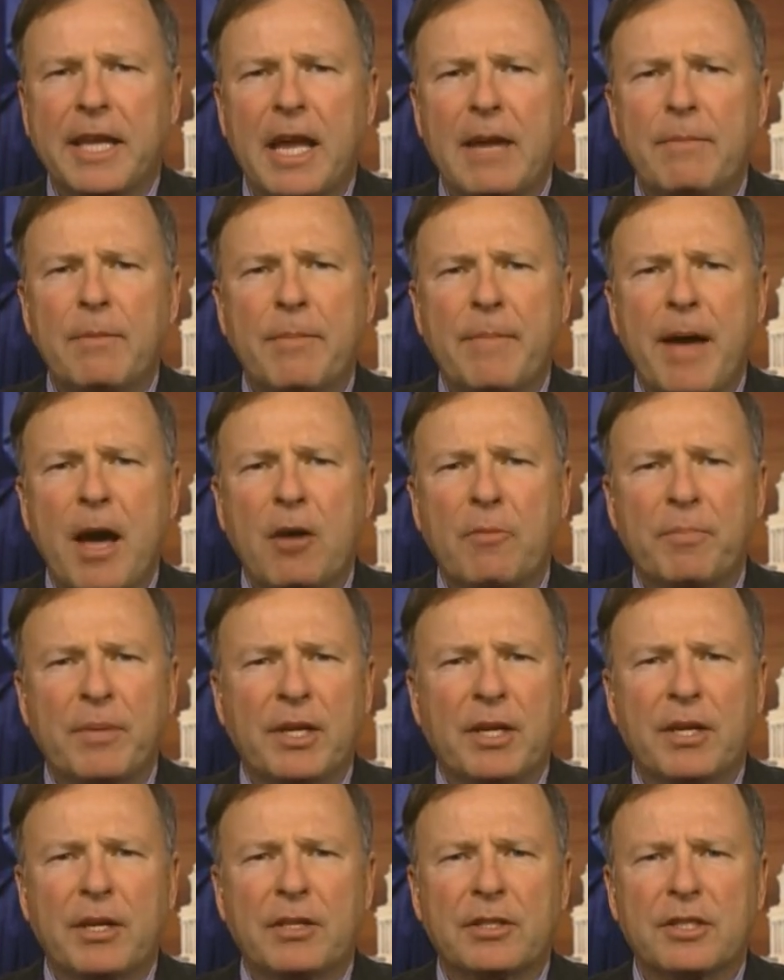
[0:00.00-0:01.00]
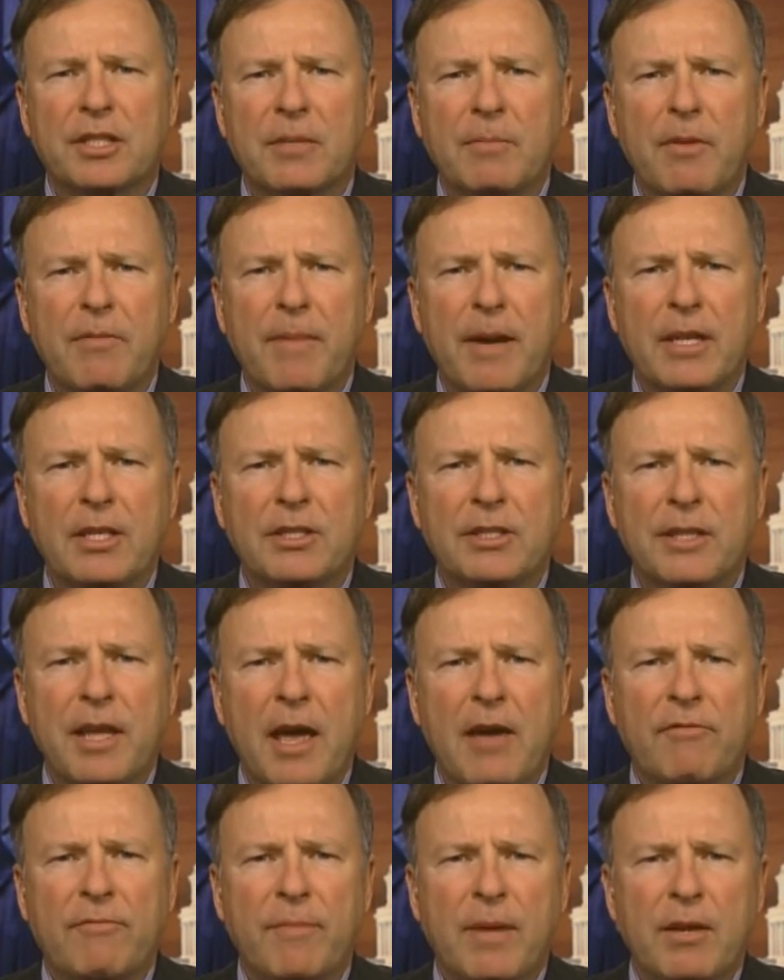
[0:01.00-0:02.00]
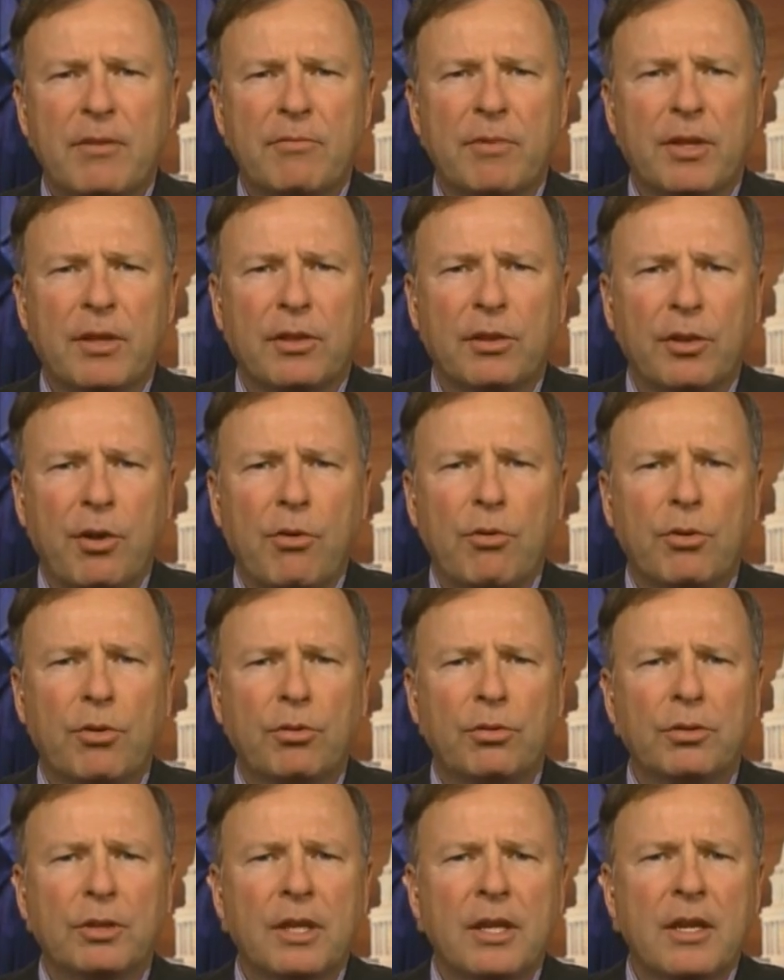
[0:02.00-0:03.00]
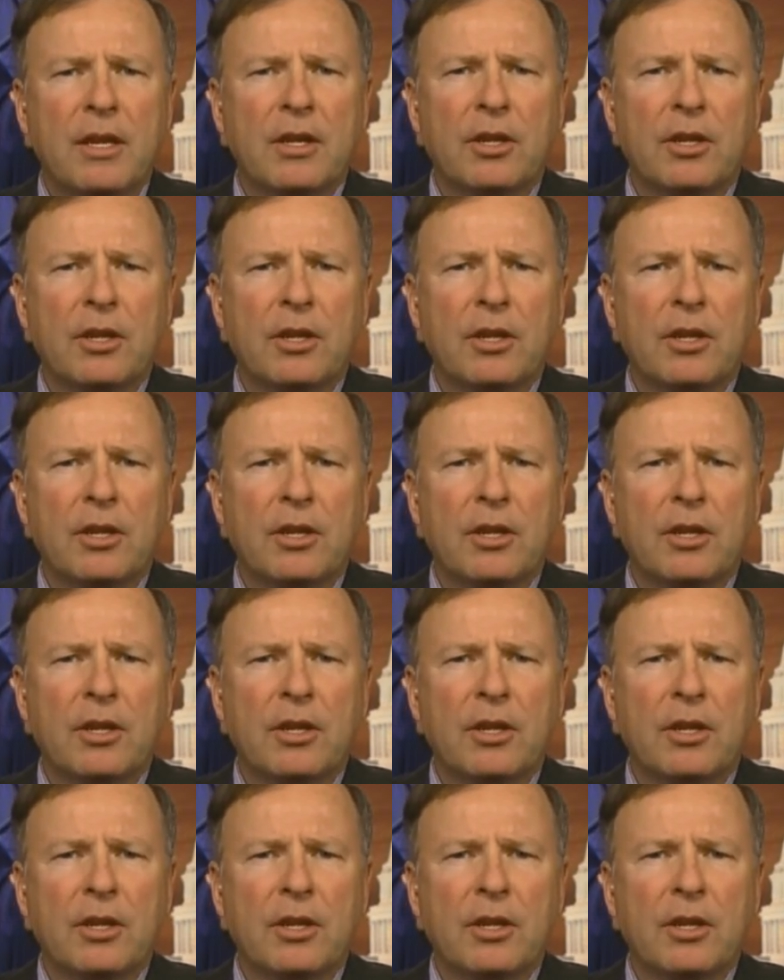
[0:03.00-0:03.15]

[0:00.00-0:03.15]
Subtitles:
came about because some of my staff met with local